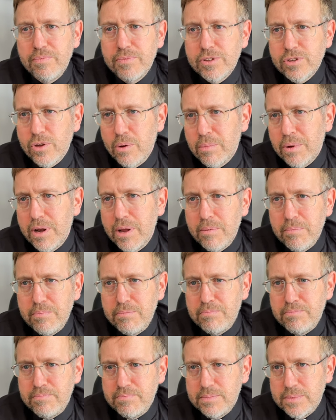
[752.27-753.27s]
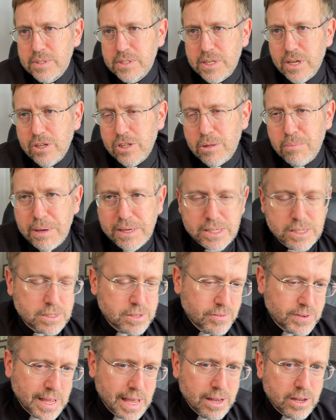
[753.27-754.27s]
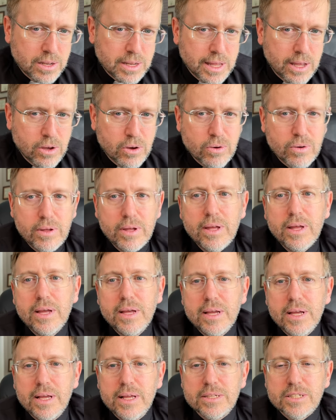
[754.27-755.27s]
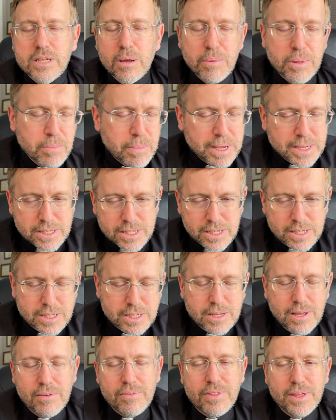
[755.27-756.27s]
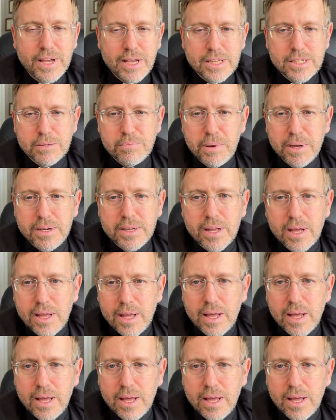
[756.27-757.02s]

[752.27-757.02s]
So I'm going to tell you the basics of Galileo, some of the basics of things, but...